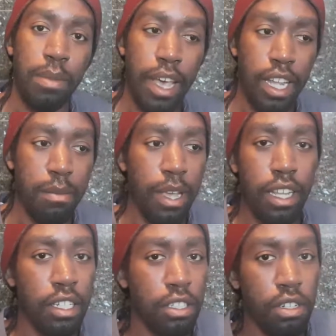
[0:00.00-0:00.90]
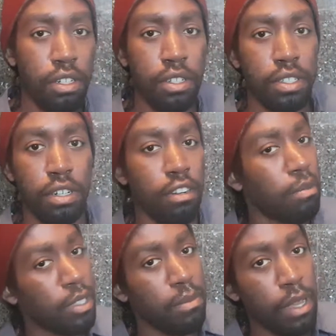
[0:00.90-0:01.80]
bad managers,
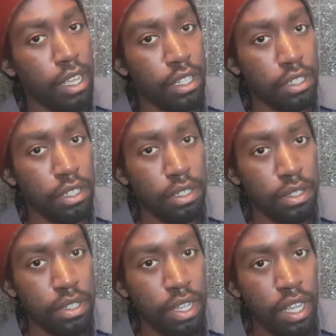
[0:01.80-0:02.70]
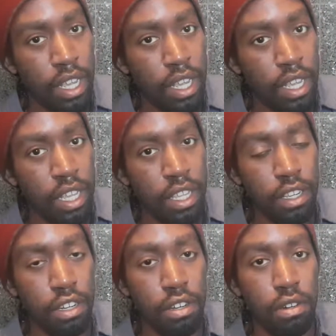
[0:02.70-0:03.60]
corrupted managers,
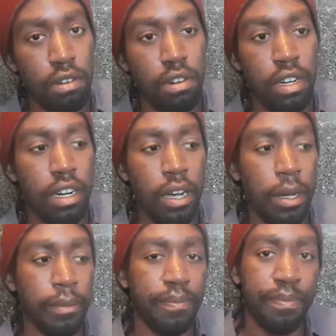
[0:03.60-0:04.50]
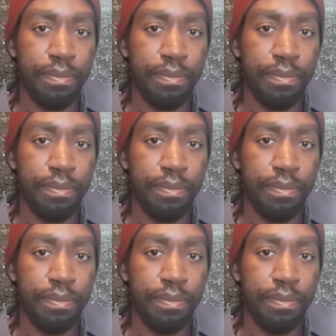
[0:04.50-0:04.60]
or a